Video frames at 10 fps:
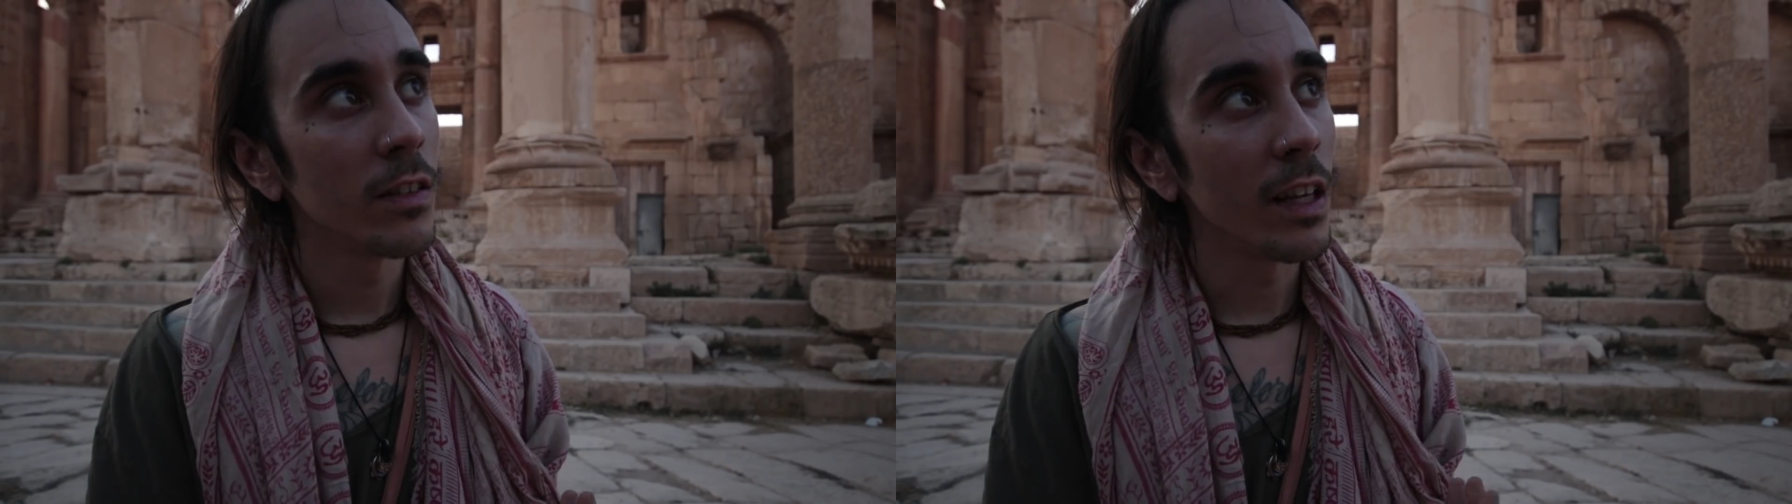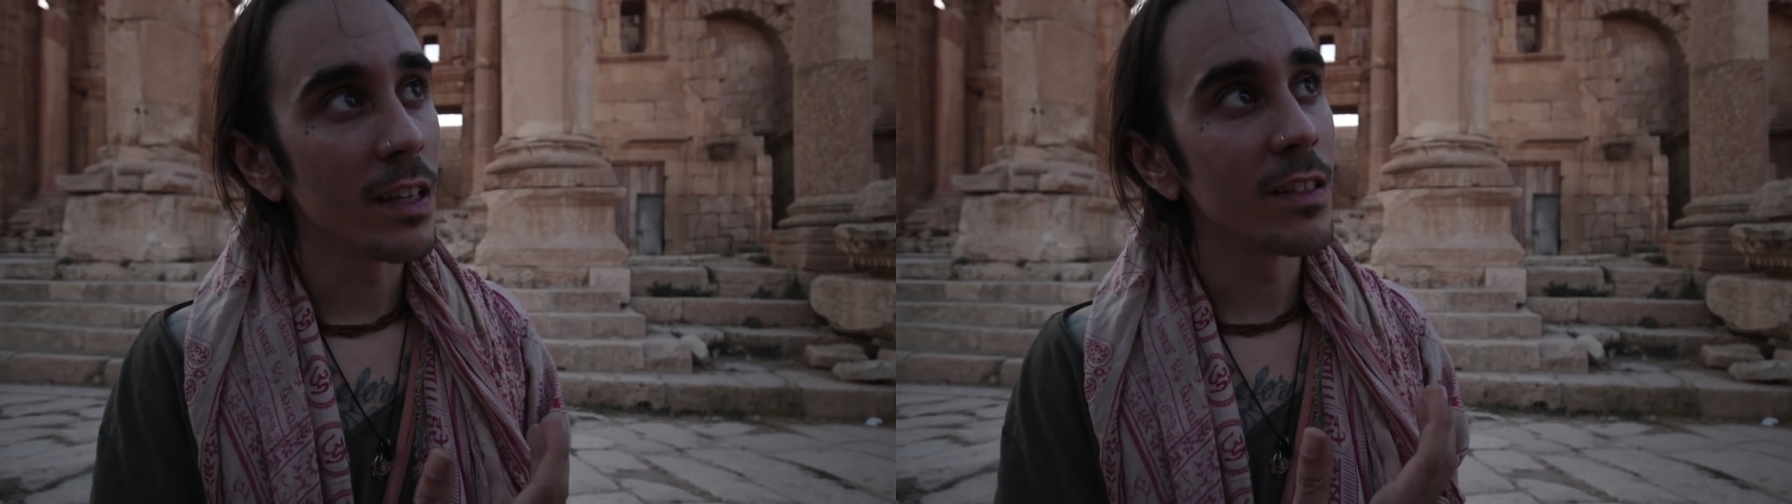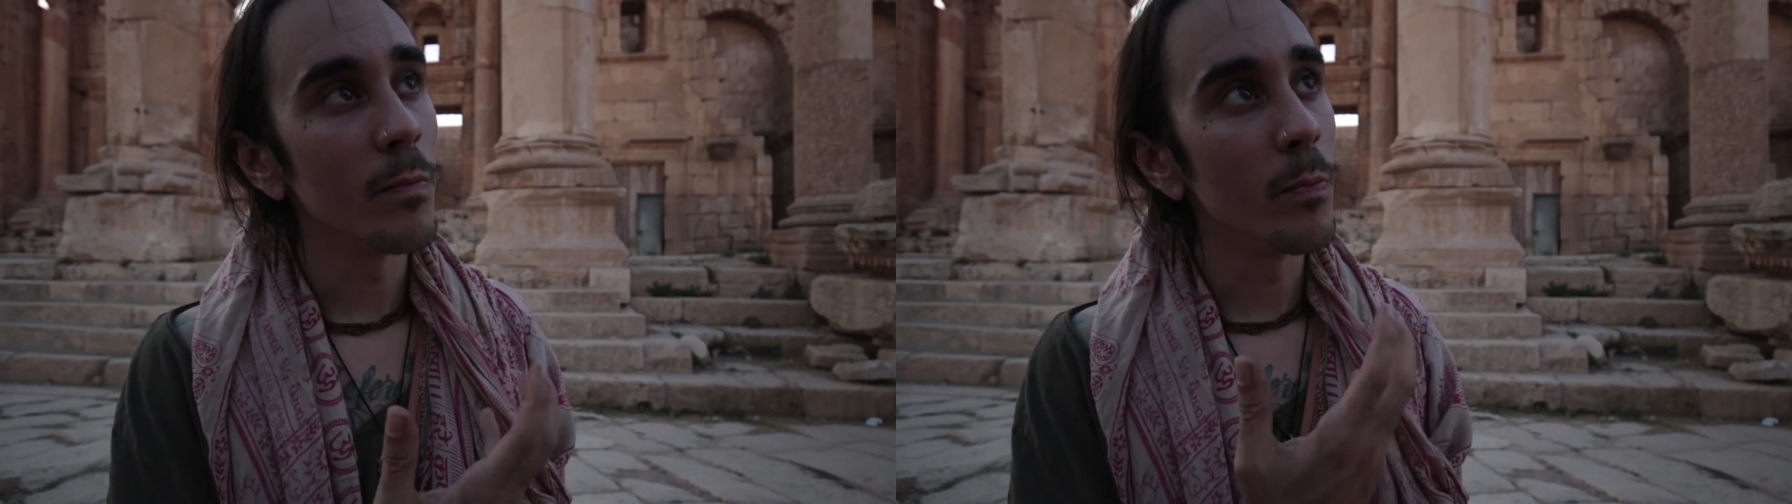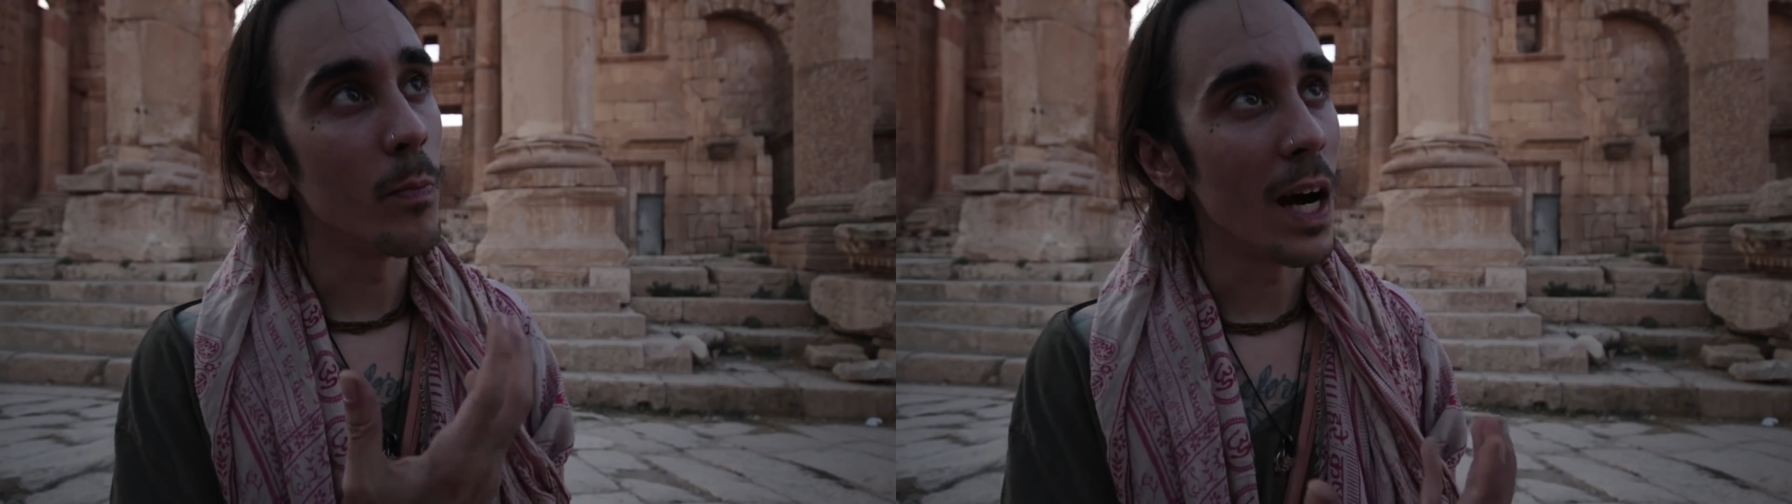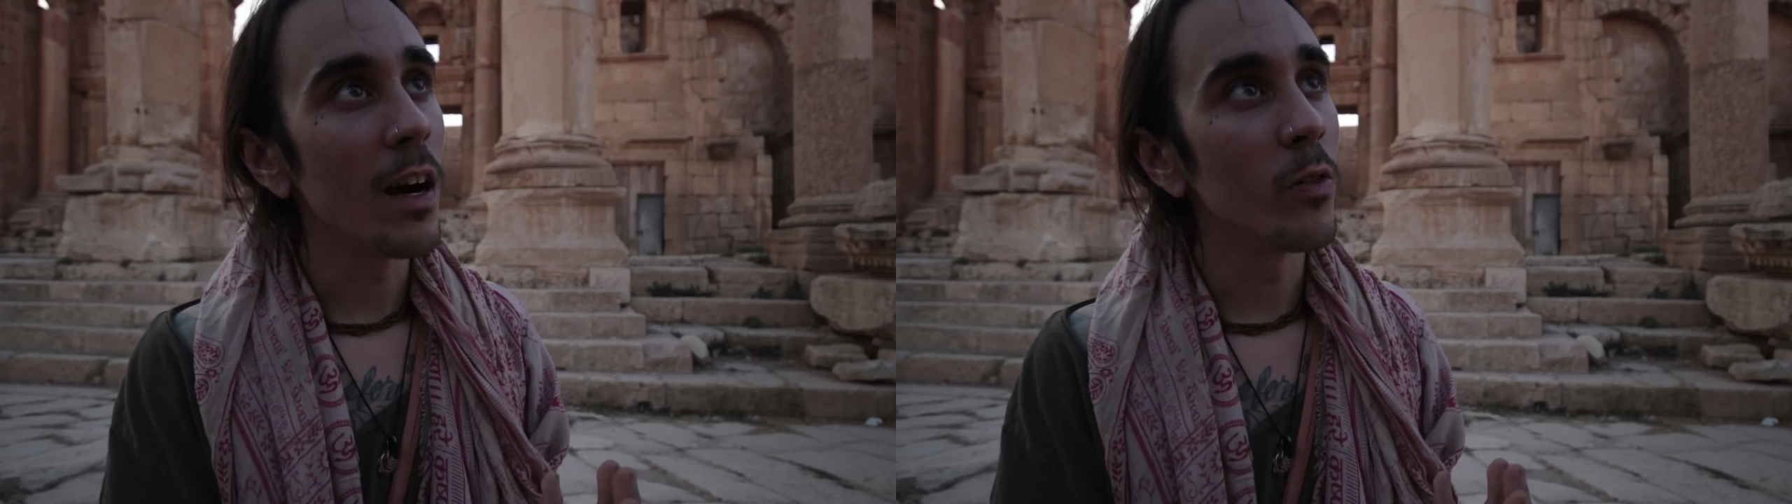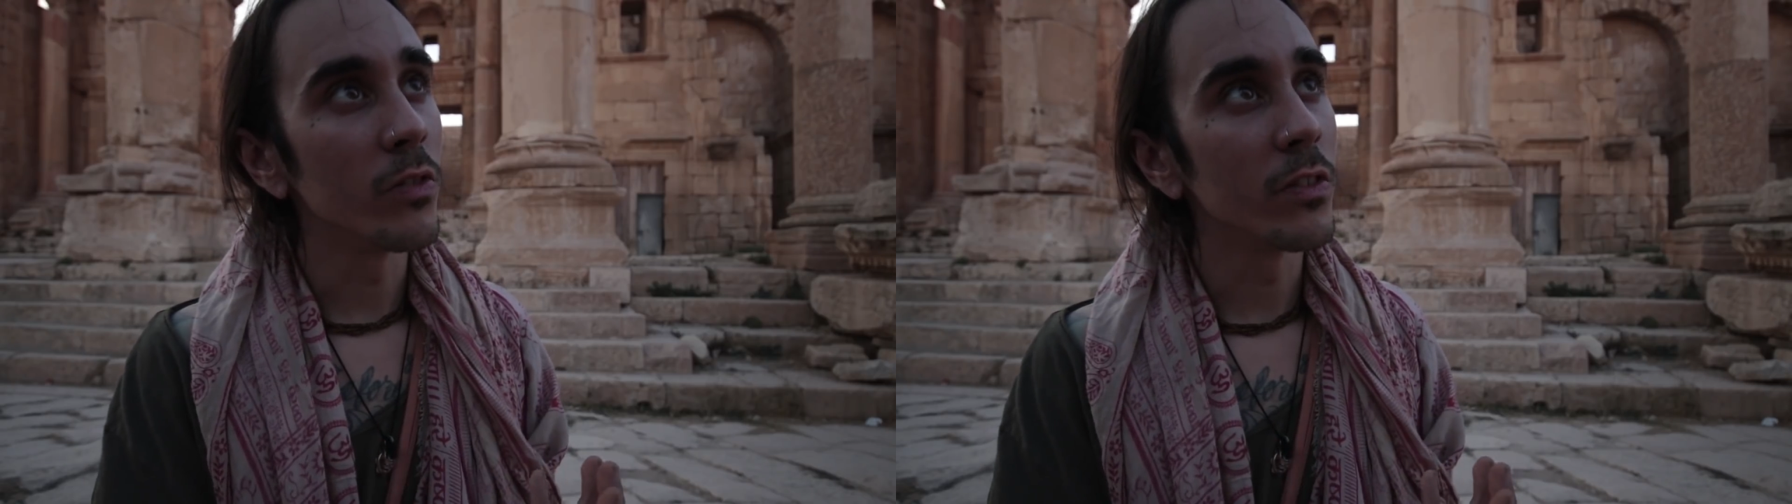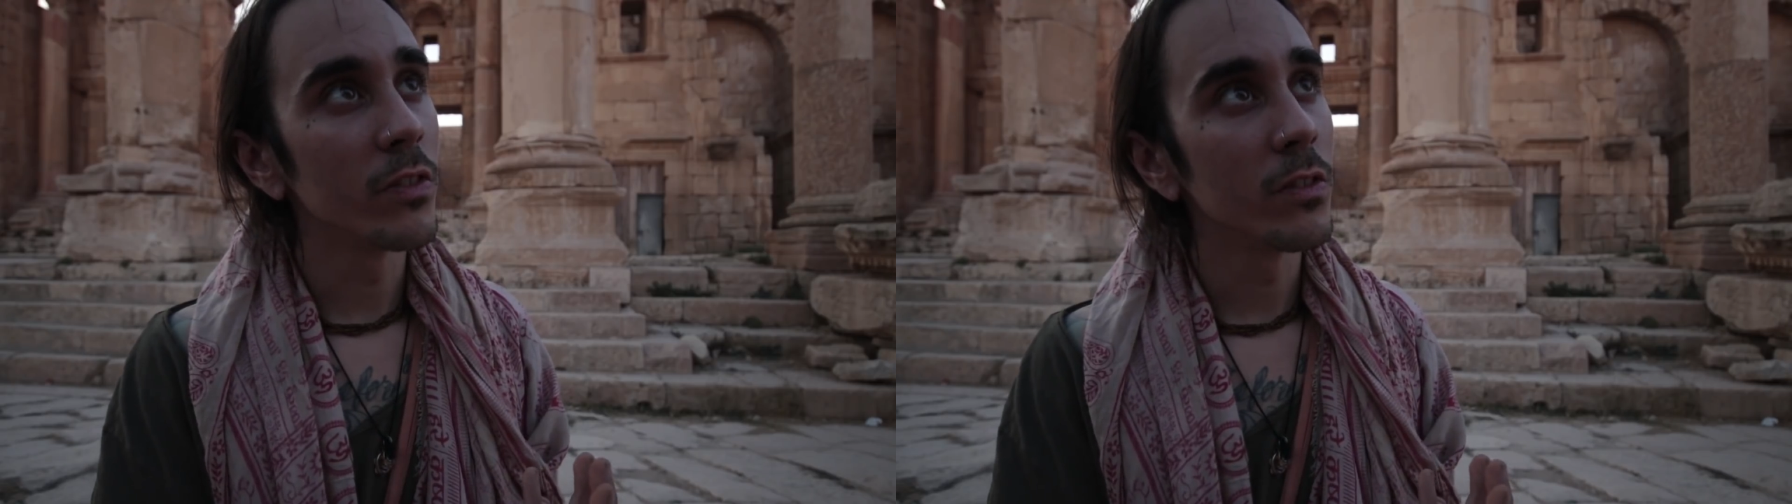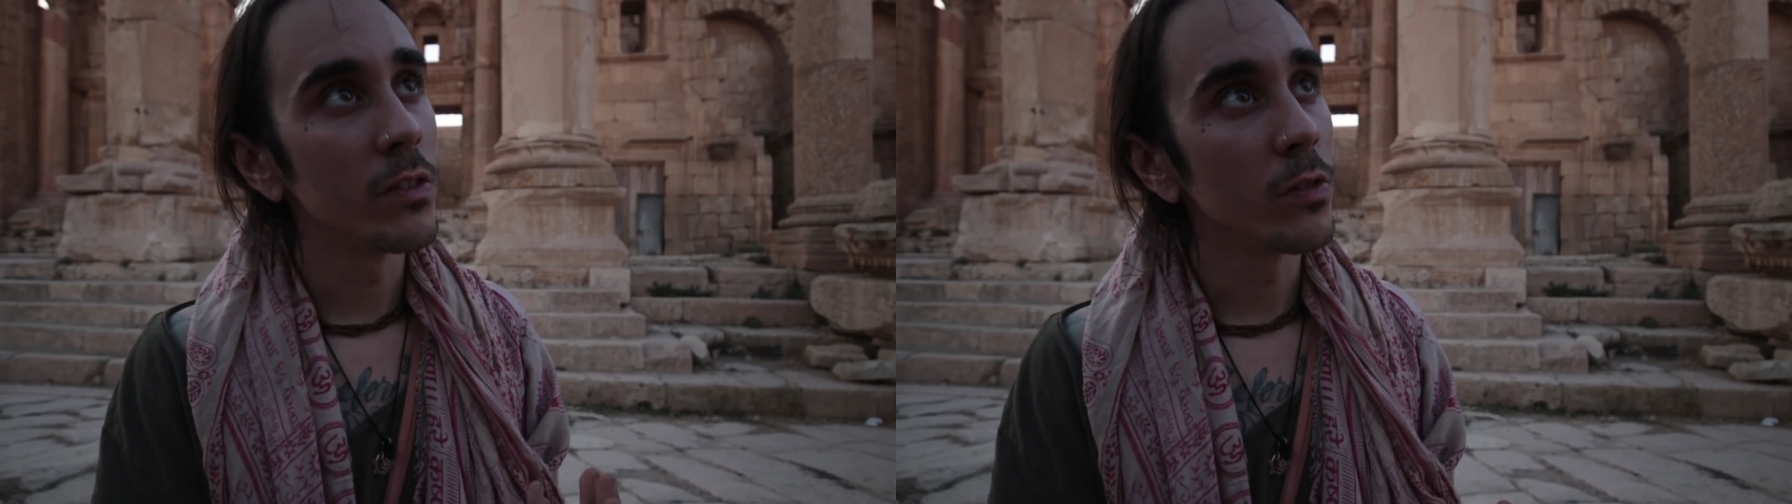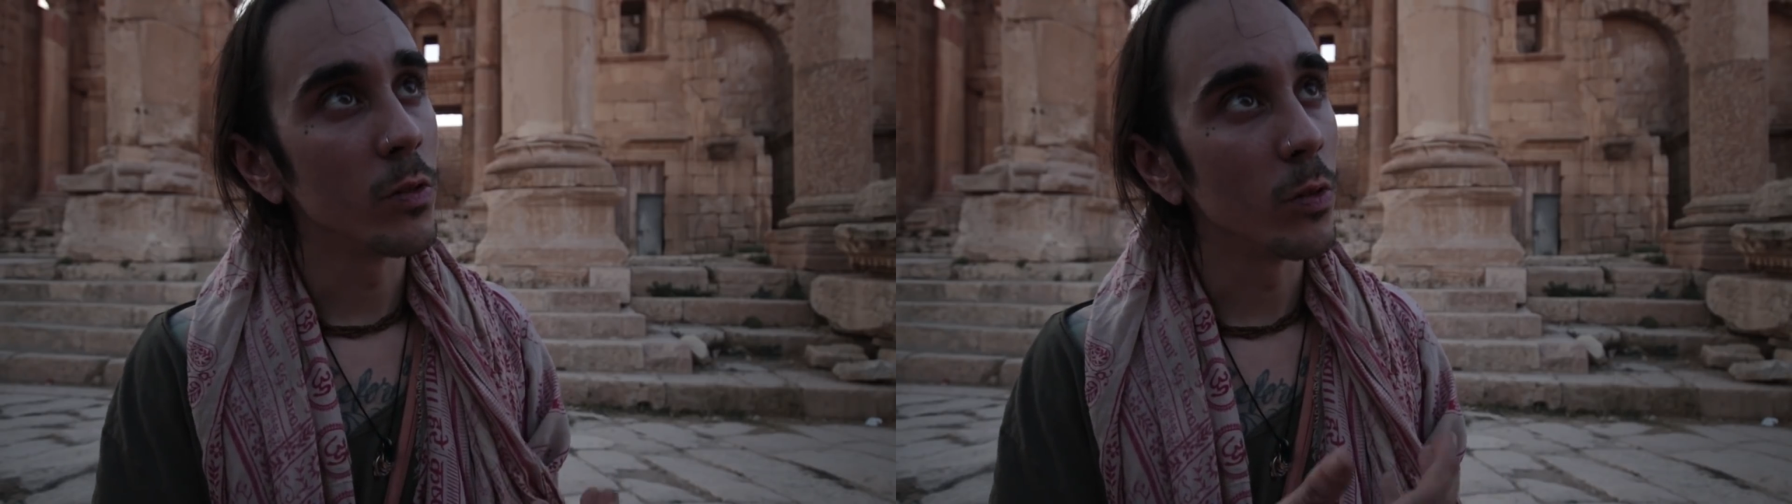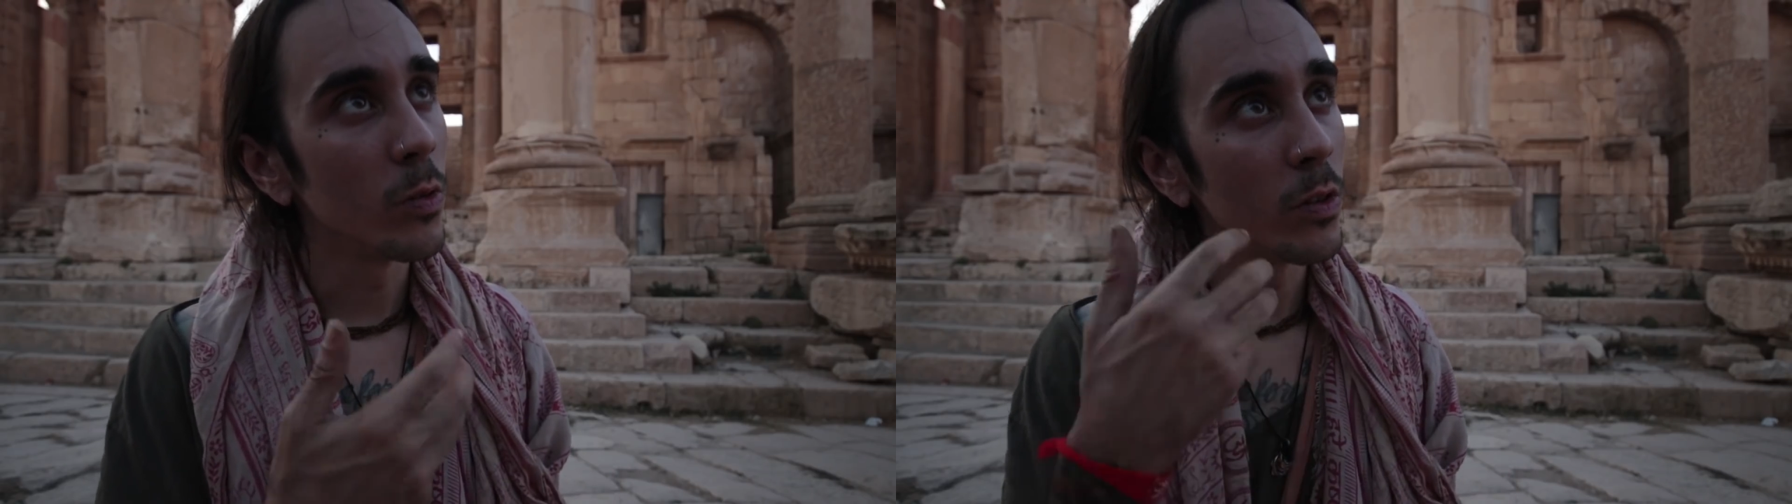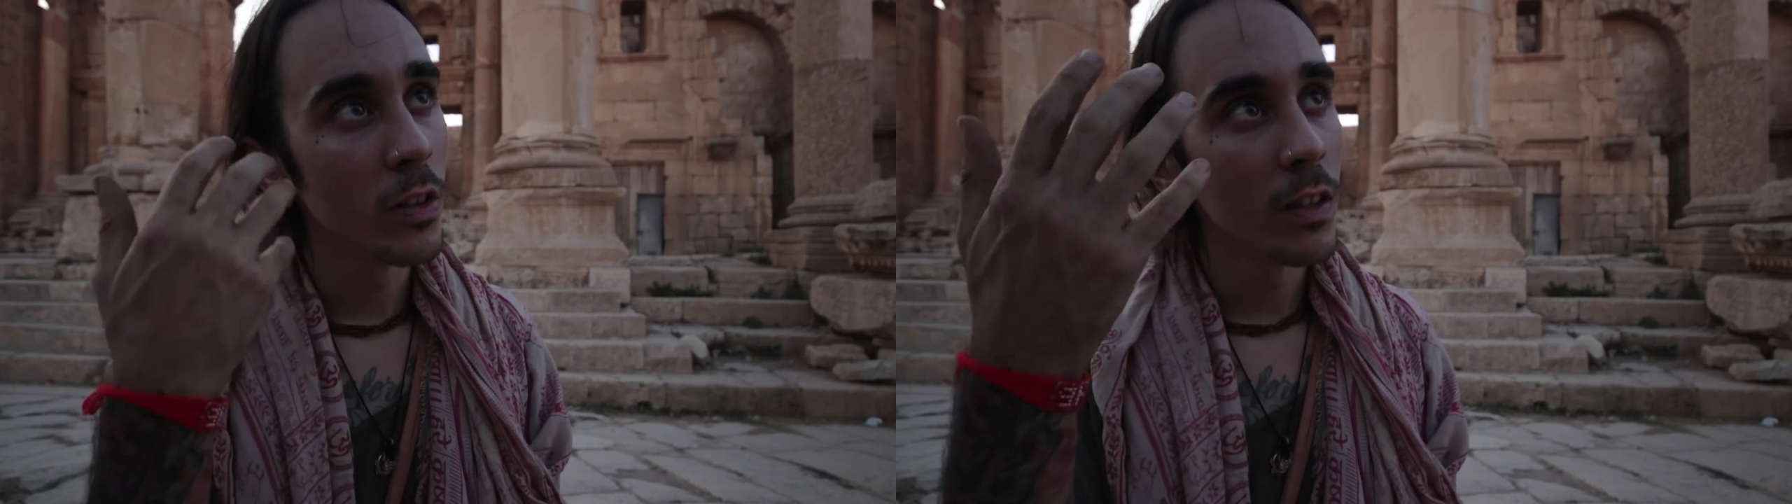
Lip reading: that isn't bound to